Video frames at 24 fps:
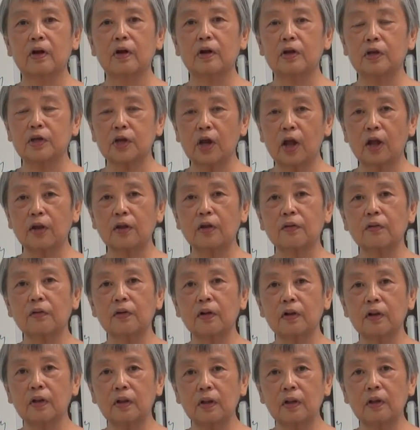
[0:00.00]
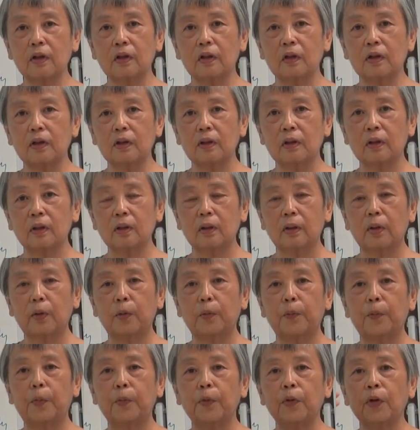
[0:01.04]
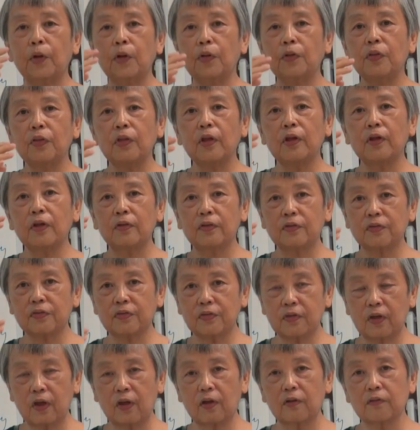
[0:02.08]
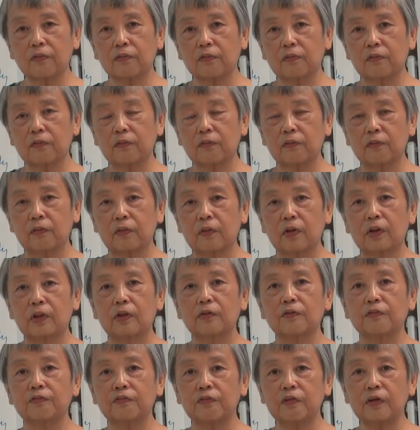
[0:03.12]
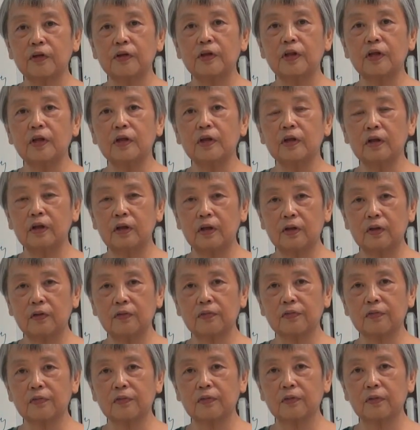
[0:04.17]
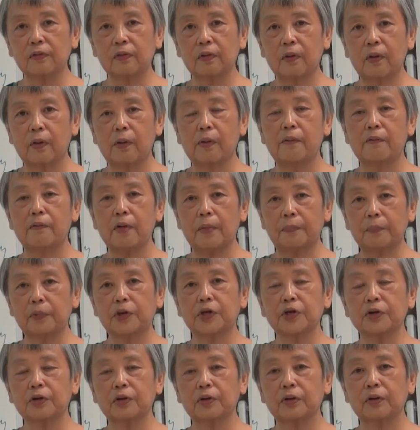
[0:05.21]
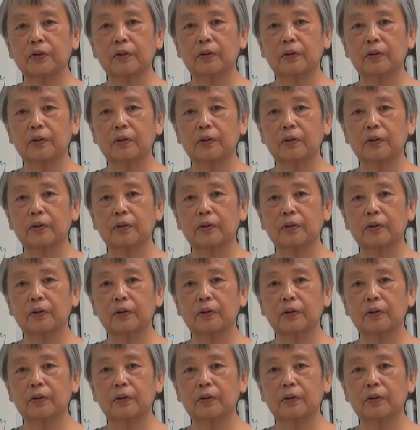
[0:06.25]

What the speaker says: generally, breathing itself, the feeling is rapture,